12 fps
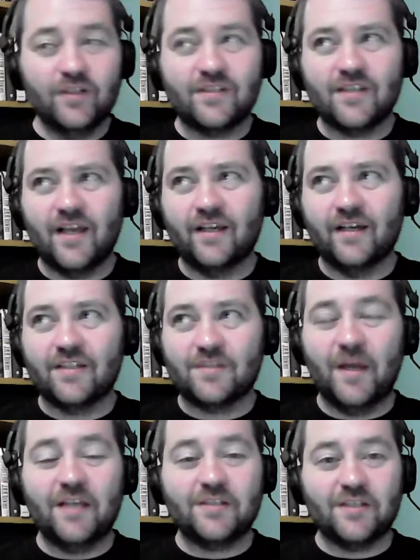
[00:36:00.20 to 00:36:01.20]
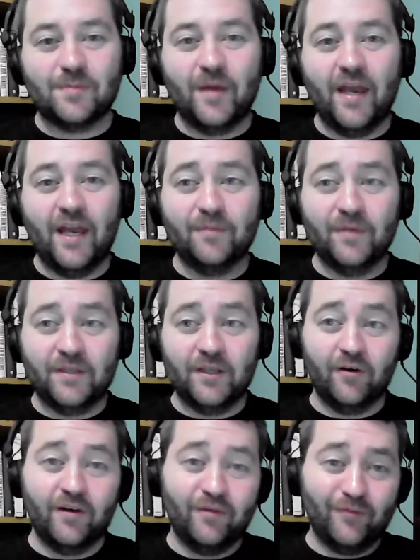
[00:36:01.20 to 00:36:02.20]
it's like a spade's a spade, but
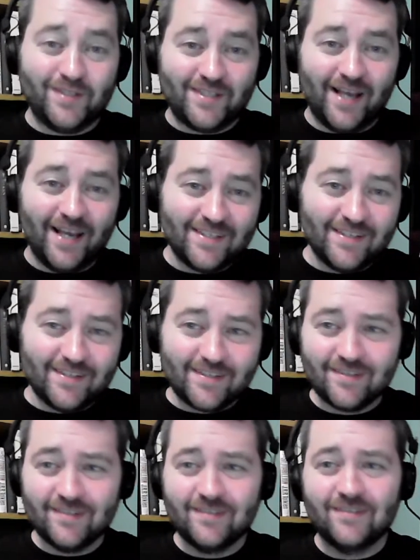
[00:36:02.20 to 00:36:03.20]
there are different sizes.